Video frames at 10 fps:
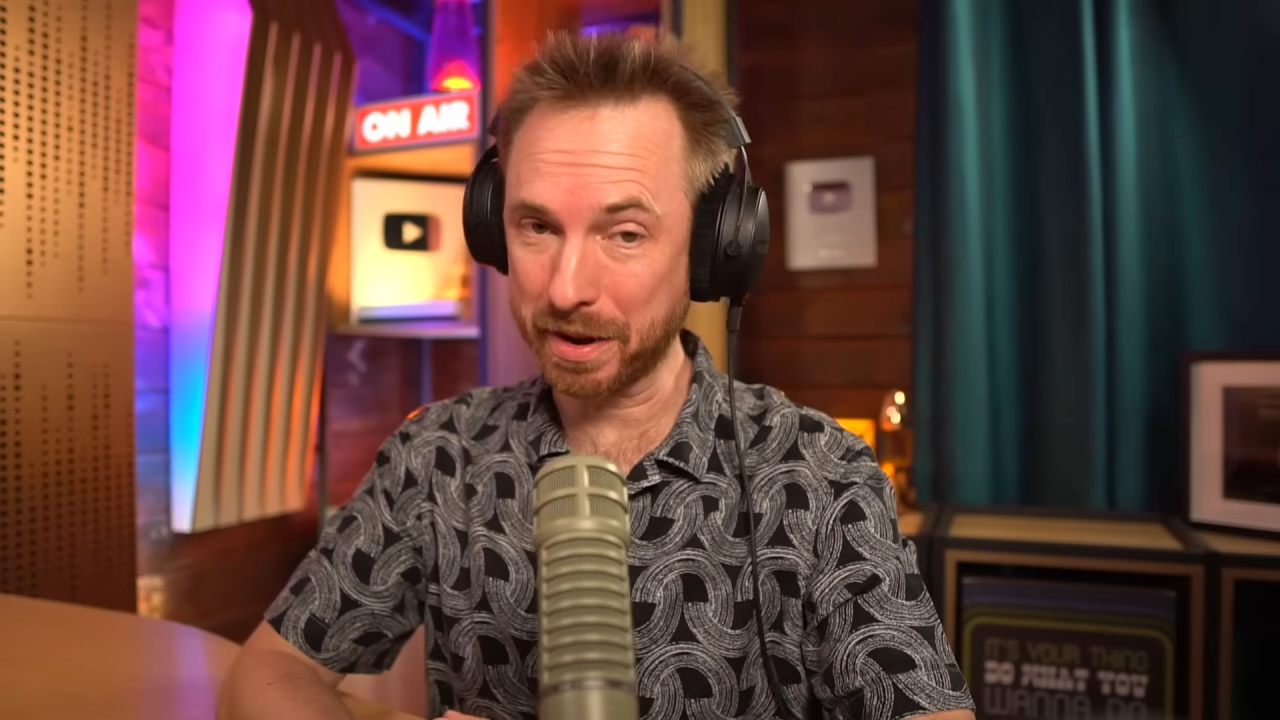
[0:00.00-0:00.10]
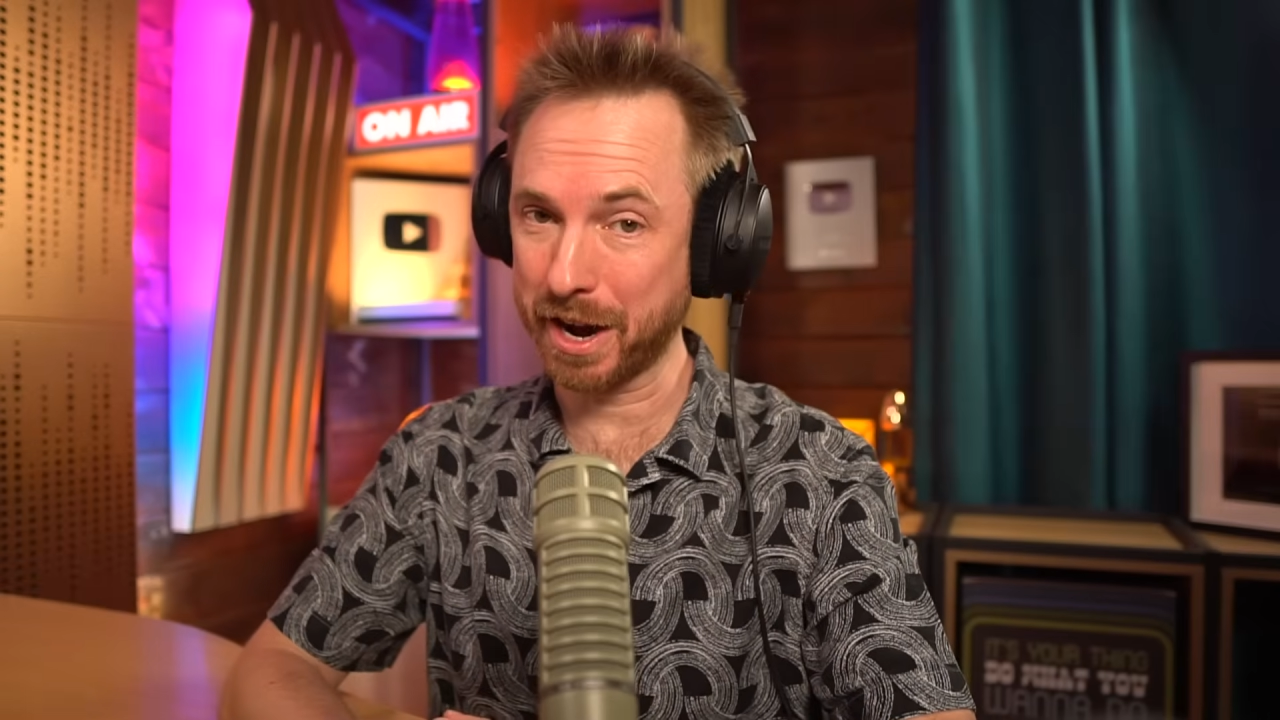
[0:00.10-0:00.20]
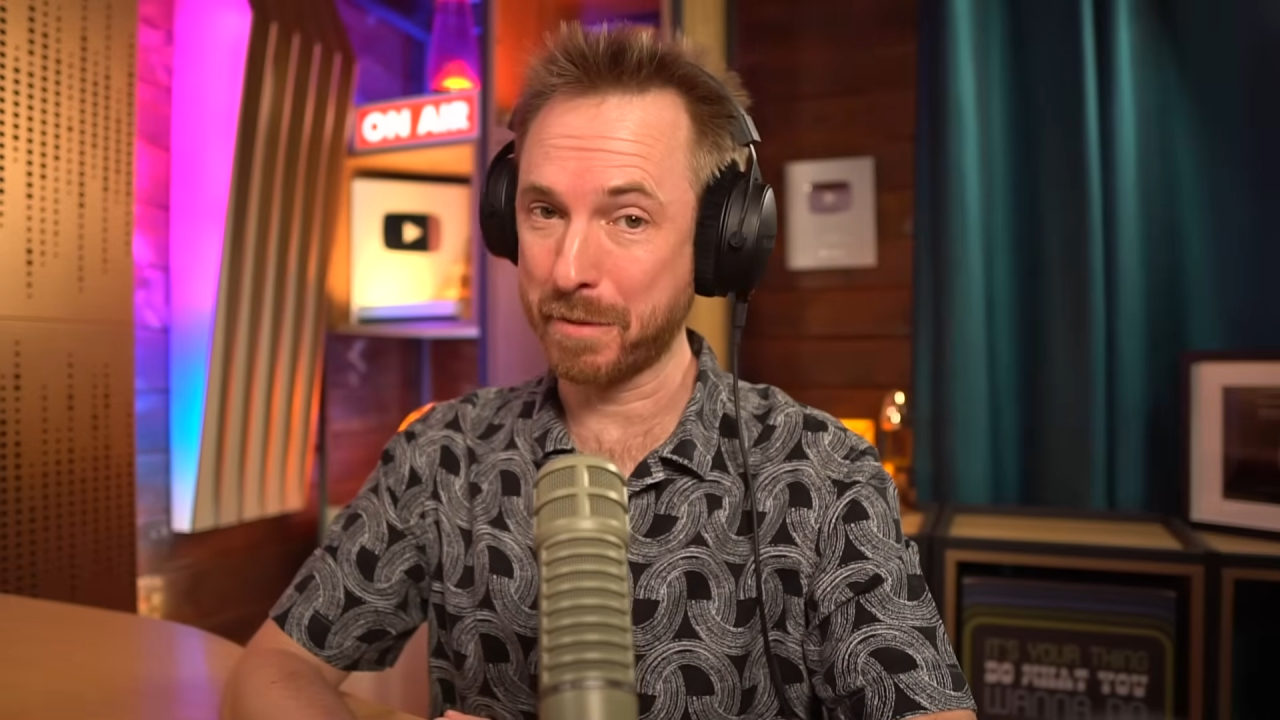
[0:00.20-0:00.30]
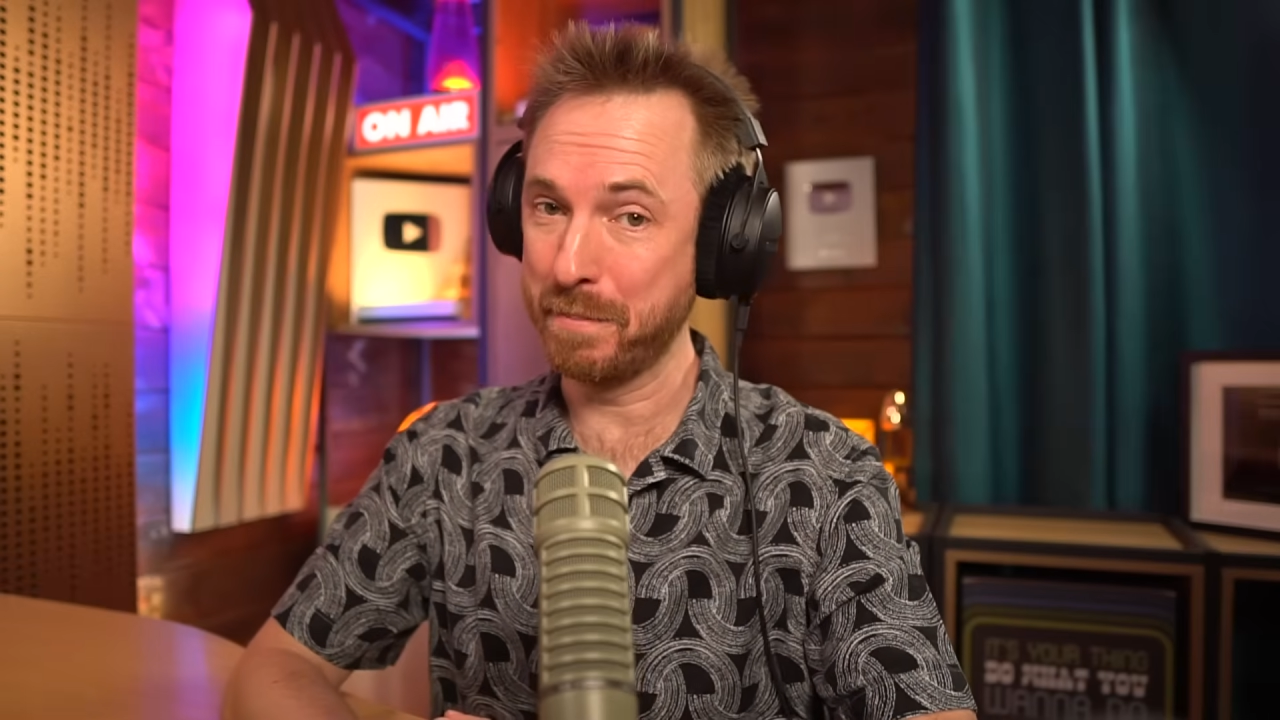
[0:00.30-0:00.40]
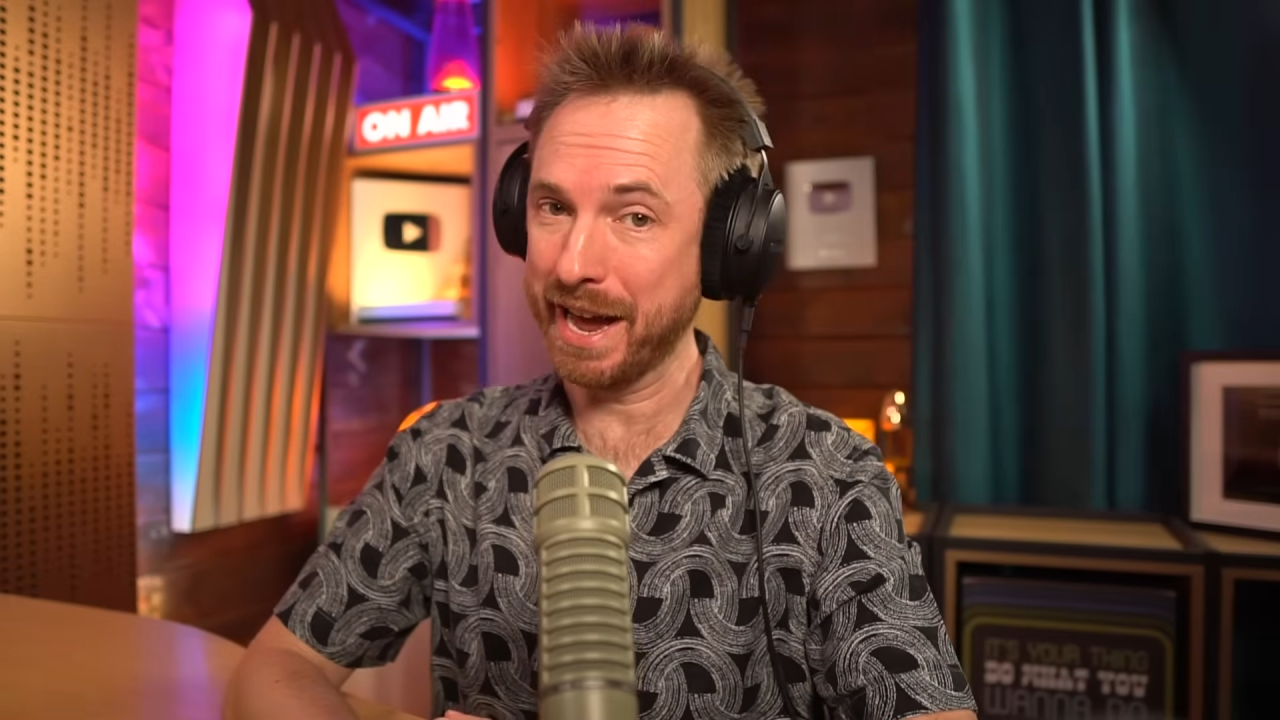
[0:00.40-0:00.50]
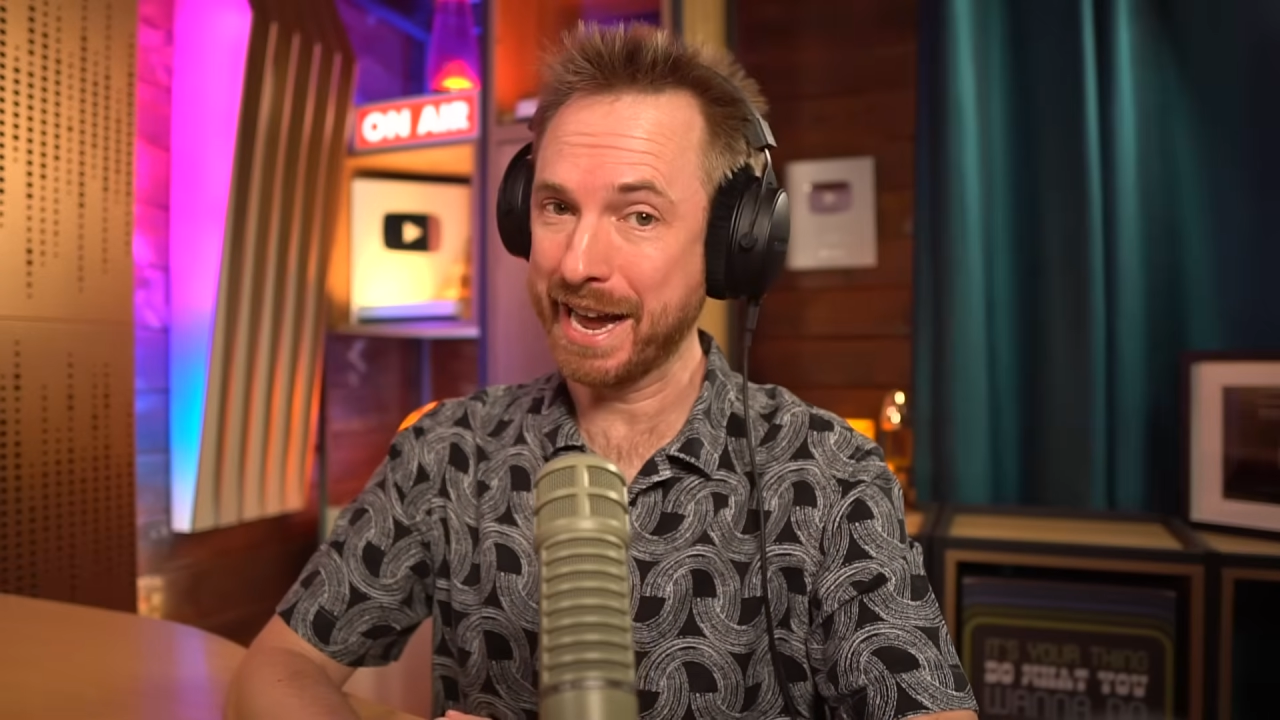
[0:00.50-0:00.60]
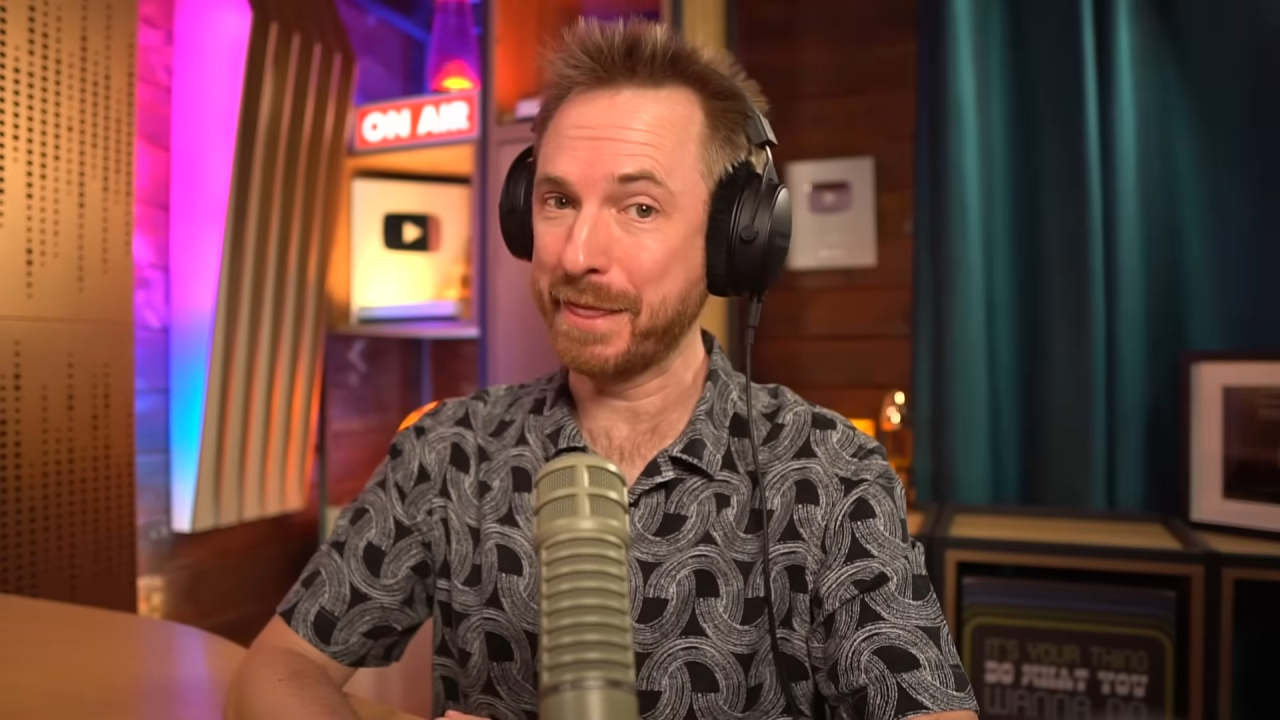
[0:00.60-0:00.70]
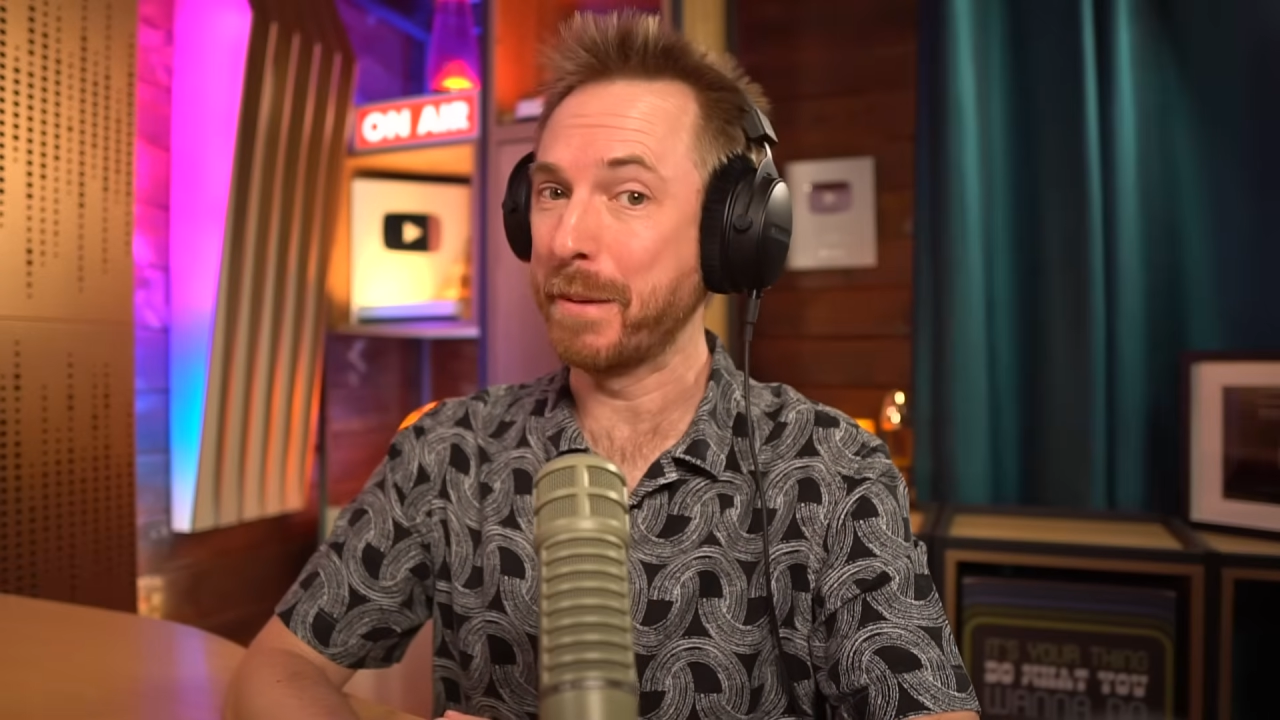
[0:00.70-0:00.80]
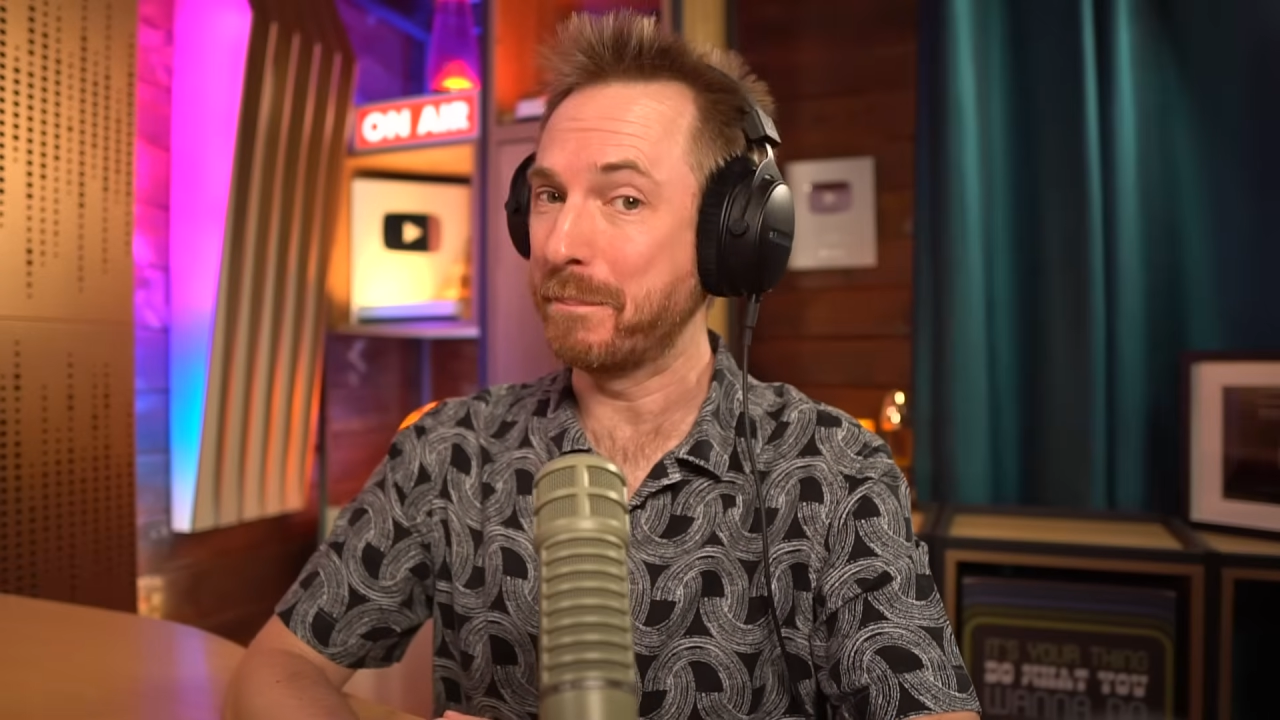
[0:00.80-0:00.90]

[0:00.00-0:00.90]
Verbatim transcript: I'm going to compare